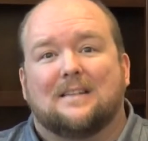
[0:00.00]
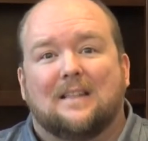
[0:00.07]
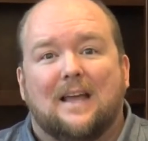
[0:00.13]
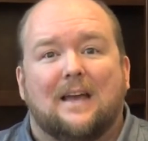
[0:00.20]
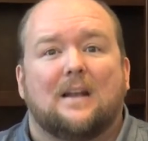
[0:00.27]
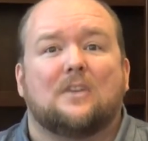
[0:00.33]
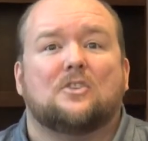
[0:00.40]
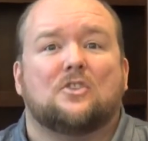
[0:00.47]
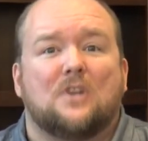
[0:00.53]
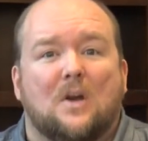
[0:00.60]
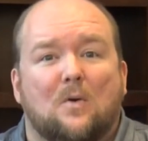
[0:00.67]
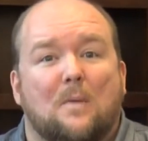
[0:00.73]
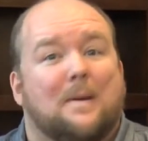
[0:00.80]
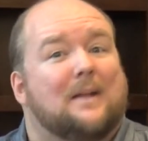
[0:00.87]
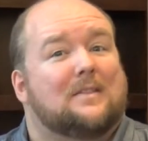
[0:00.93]
Let us
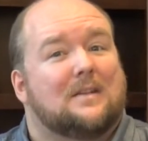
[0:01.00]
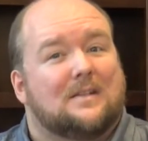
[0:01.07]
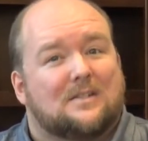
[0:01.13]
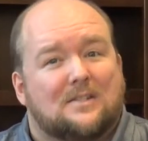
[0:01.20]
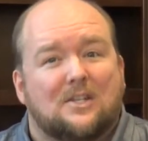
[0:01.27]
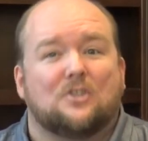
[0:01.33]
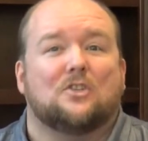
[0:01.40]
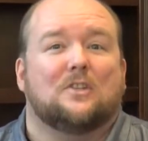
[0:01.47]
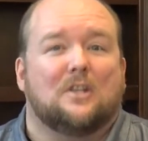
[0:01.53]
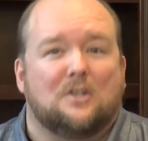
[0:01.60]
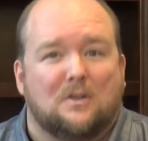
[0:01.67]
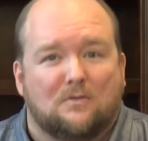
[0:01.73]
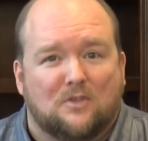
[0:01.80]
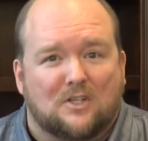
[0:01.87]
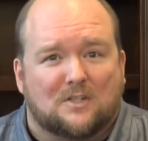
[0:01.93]
know about the decision that
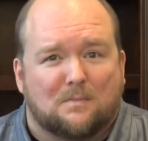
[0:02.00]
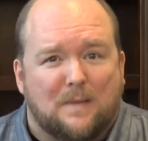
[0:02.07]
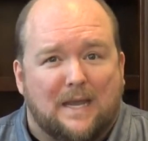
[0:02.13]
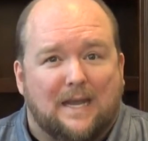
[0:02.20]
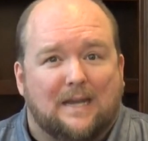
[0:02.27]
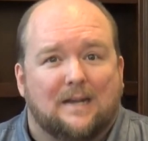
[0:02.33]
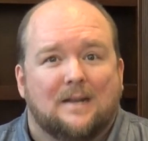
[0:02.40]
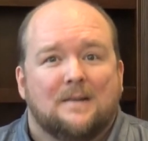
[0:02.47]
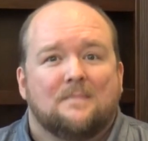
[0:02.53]
you've just made